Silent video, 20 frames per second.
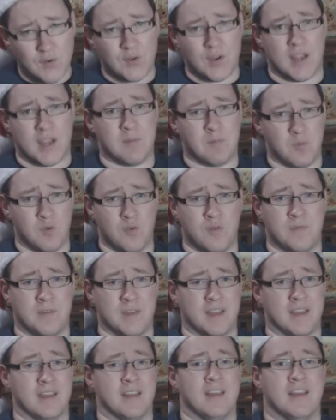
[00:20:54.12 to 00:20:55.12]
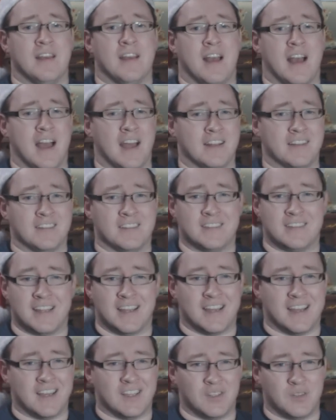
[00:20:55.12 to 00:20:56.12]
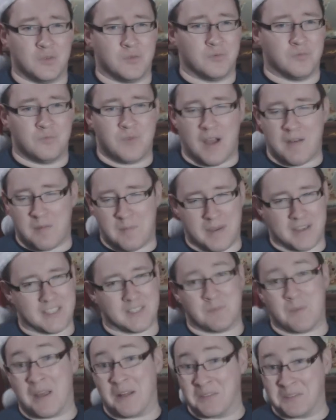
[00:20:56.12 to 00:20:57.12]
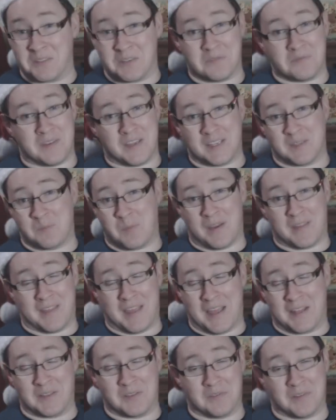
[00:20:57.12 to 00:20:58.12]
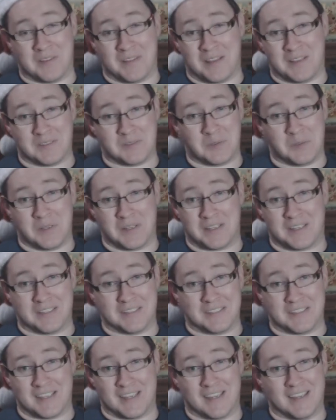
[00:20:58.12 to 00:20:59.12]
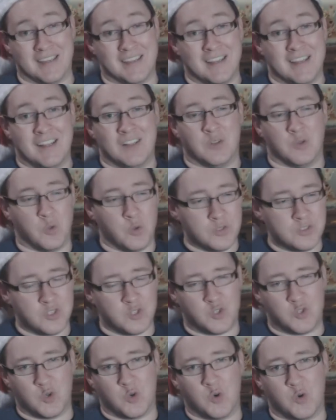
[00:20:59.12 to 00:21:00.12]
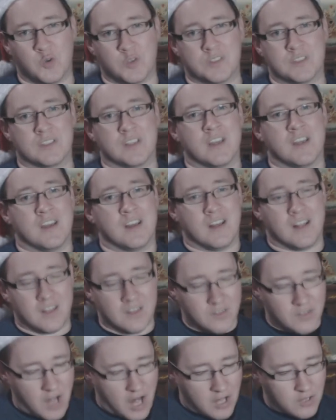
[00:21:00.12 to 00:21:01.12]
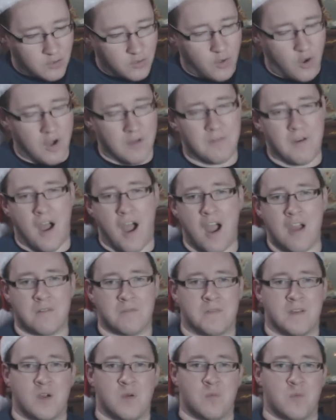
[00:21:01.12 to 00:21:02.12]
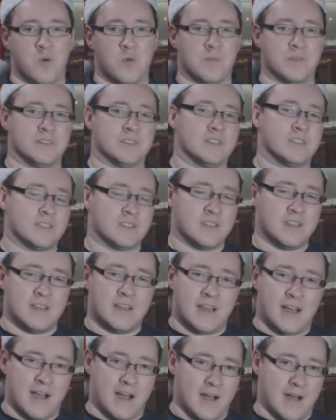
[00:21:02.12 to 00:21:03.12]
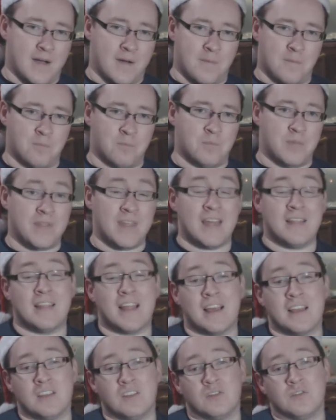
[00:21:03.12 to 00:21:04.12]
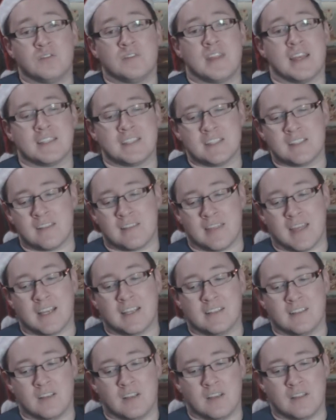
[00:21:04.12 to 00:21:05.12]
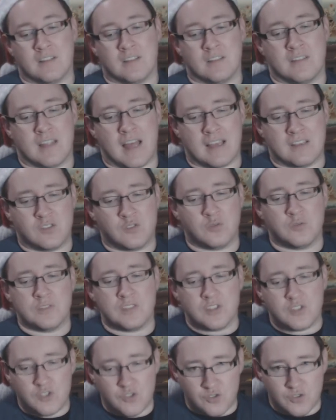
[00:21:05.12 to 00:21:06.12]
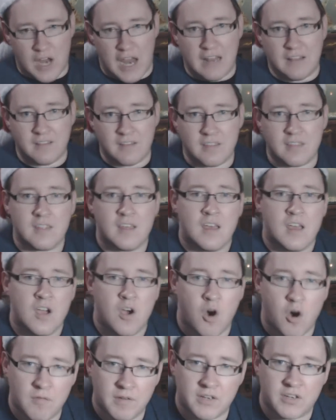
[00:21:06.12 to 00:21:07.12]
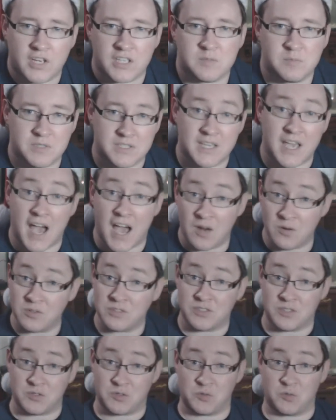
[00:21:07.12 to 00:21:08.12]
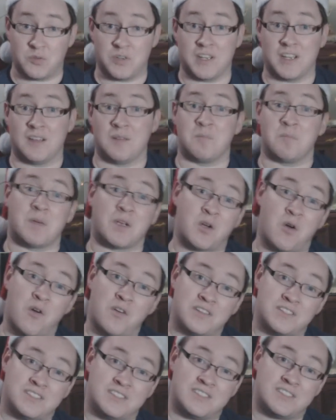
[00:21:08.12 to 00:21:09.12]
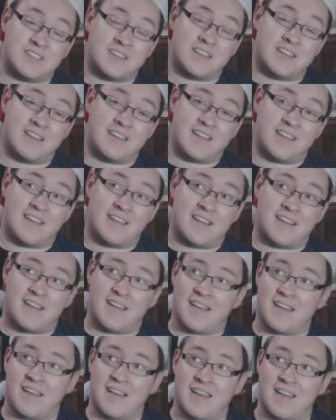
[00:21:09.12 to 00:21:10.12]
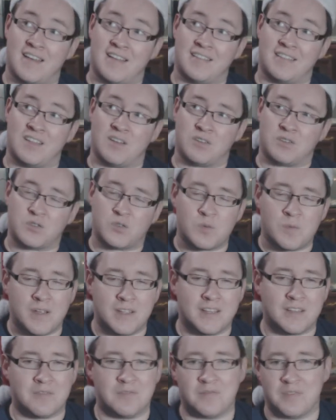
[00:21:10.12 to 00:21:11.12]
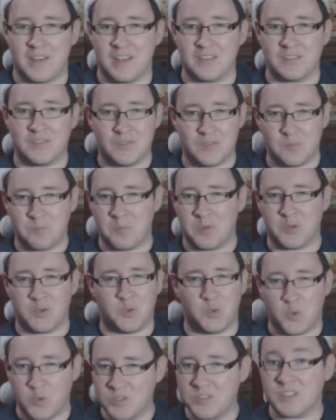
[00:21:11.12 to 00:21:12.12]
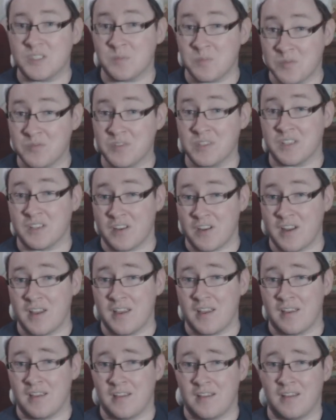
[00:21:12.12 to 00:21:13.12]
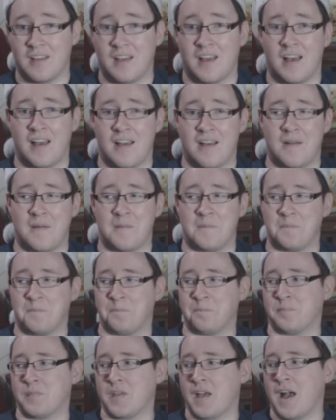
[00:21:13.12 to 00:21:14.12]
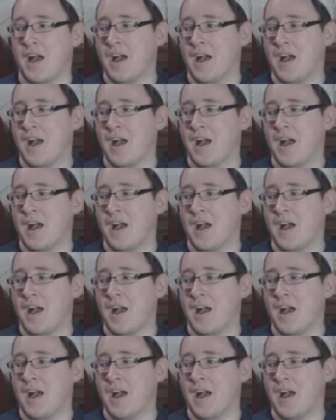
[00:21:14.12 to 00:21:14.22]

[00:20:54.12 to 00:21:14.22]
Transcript: movie, and you'll have a big smile on your face by the end of it. That's all I can say. Loads of jokes, a lot of heartfelt moments. But then, you know, this is the thing that shows the strength of A Christmas Carol as a story, because there's so many different versions, but loads of them are really great. And